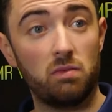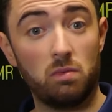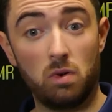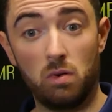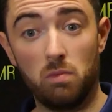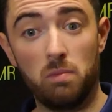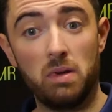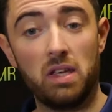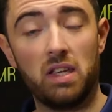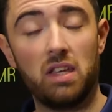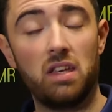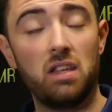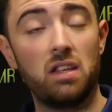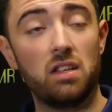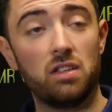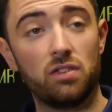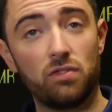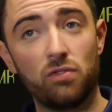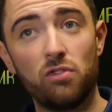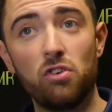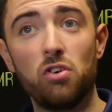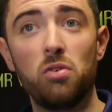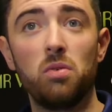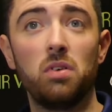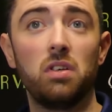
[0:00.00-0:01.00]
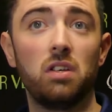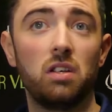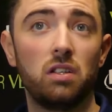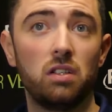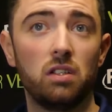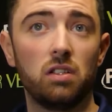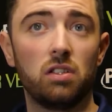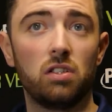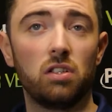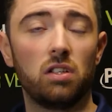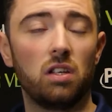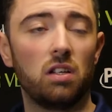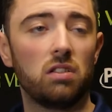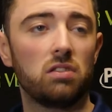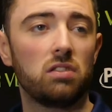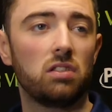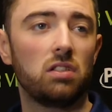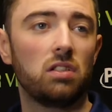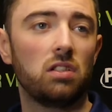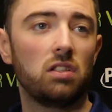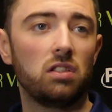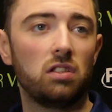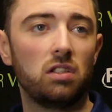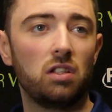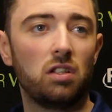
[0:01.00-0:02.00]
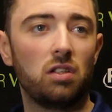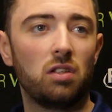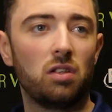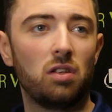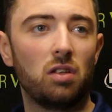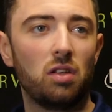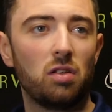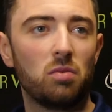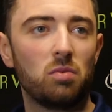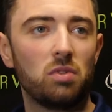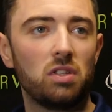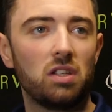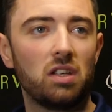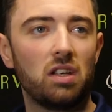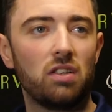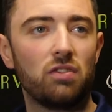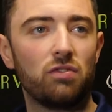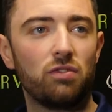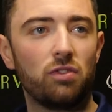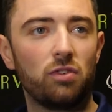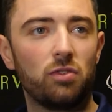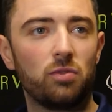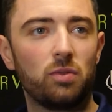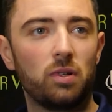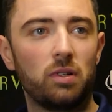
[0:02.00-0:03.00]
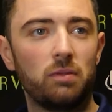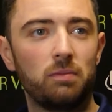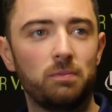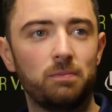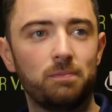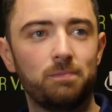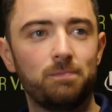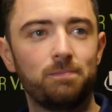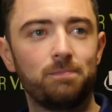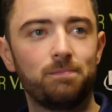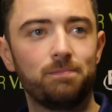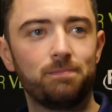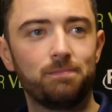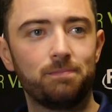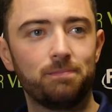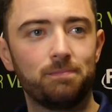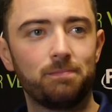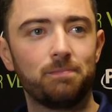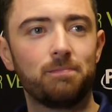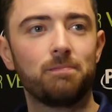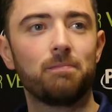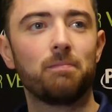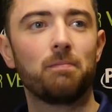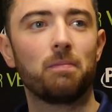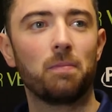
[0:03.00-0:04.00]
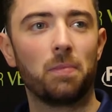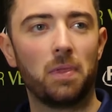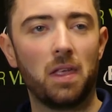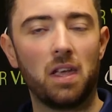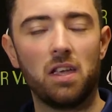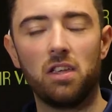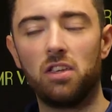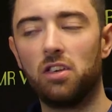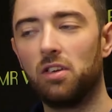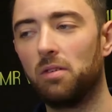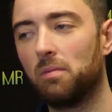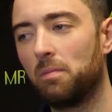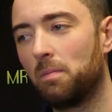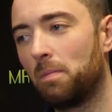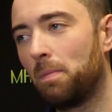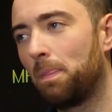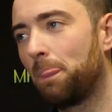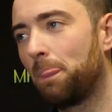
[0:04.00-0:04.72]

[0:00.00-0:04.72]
well, Mickey that's through, and good luck to the other one that gets through as well. That's all, Luke. Thanks for your time. Thank you.